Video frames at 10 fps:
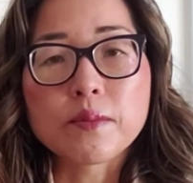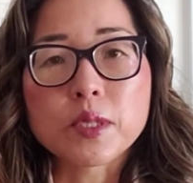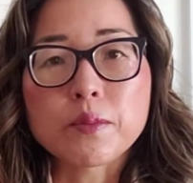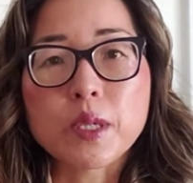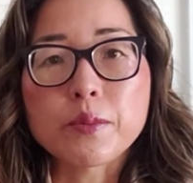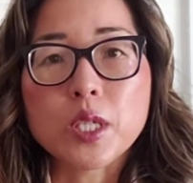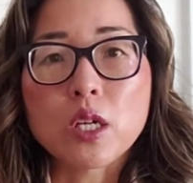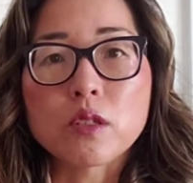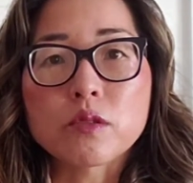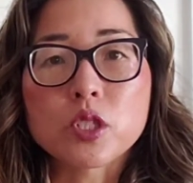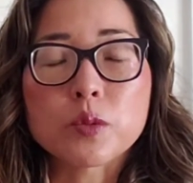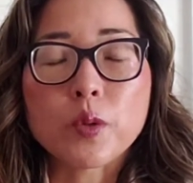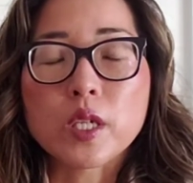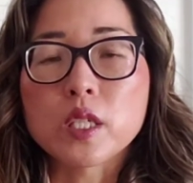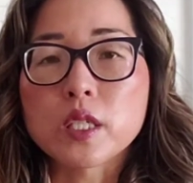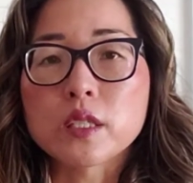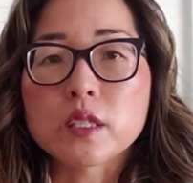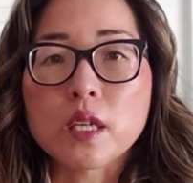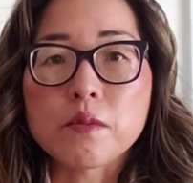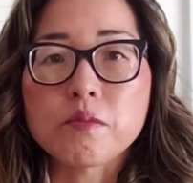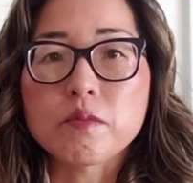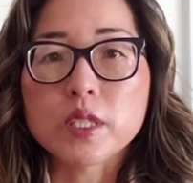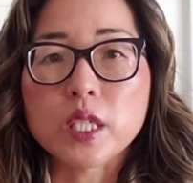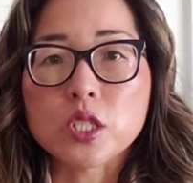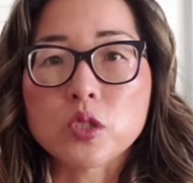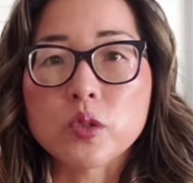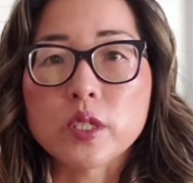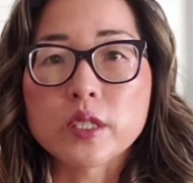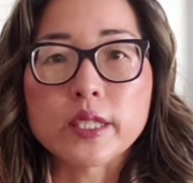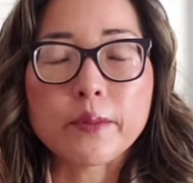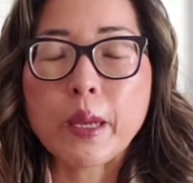sometimes I'll just sprinkle in some essential oils like